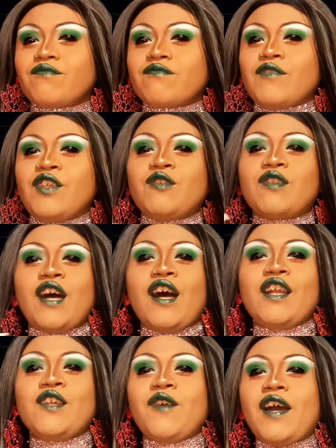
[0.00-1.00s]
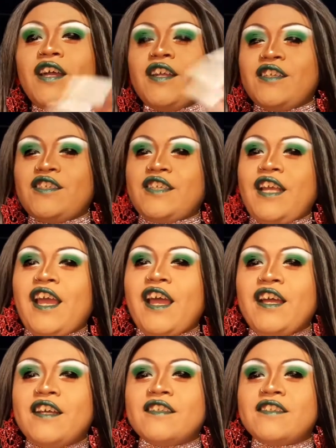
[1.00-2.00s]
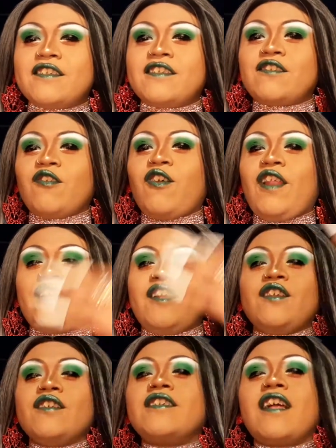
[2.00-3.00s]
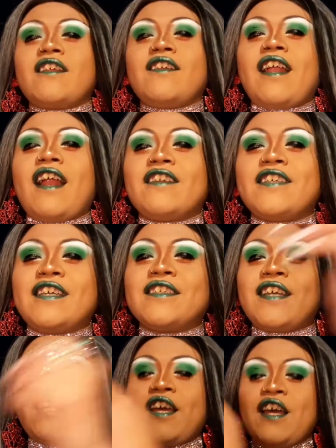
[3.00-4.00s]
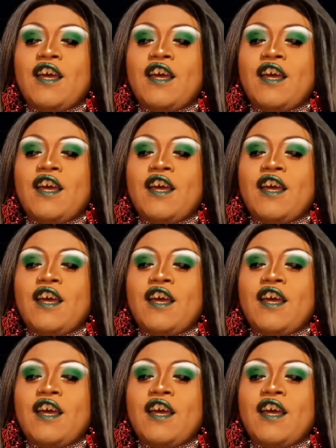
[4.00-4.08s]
you thought you had a chance, or like, it's not like you had a chance, like,